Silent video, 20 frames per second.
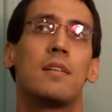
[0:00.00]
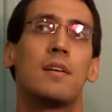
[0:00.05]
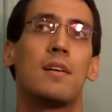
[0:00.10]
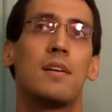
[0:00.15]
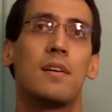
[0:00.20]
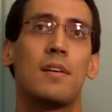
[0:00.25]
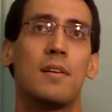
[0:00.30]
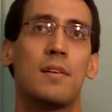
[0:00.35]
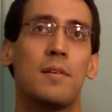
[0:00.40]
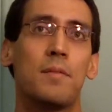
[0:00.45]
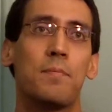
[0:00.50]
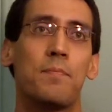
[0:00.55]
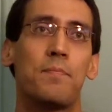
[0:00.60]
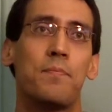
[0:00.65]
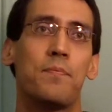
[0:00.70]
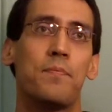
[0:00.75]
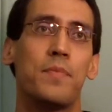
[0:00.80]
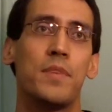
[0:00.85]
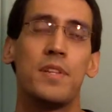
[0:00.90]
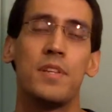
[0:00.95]

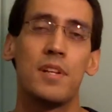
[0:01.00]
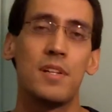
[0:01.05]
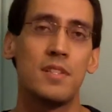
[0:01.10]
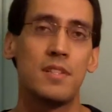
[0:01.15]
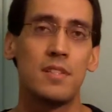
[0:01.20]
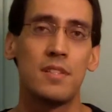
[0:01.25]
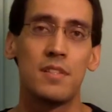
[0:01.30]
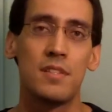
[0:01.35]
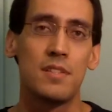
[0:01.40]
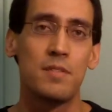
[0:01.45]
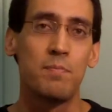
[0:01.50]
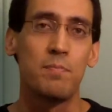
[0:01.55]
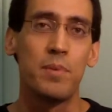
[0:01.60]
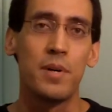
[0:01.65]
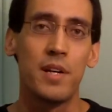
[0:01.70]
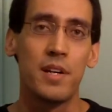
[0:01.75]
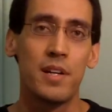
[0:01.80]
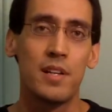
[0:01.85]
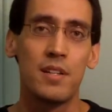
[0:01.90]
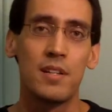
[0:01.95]
dozens,
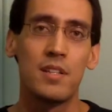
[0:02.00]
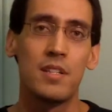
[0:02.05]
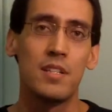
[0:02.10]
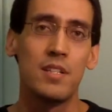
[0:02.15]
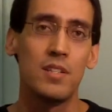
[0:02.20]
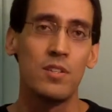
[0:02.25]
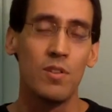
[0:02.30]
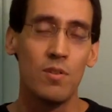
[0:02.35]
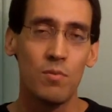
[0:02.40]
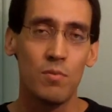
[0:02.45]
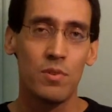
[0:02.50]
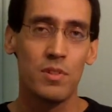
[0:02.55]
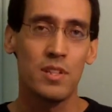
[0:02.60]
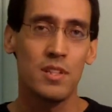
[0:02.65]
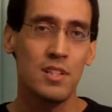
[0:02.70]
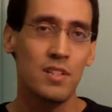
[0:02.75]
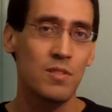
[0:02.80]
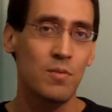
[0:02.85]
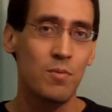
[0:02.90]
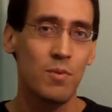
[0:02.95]
but you don't really
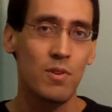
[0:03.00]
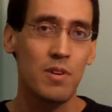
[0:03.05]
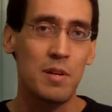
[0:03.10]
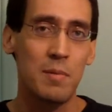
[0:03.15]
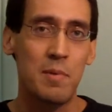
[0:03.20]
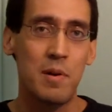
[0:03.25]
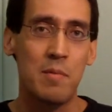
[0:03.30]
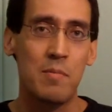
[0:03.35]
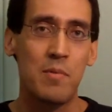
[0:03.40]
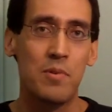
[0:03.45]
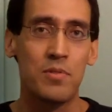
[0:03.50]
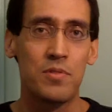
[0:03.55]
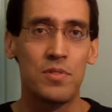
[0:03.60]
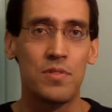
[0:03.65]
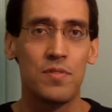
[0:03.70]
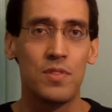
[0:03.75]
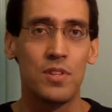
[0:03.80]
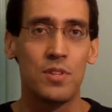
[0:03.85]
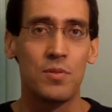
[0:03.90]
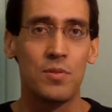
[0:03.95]
need to worry about
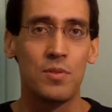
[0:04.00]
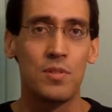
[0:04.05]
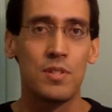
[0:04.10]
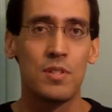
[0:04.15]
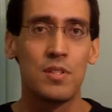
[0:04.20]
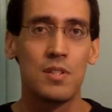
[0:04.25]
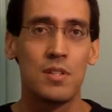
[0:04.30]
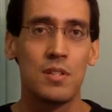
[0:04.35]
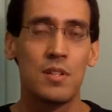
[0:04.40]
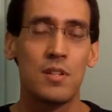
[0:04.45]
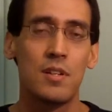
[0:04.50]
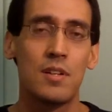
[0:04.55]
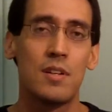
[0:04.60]
most of those.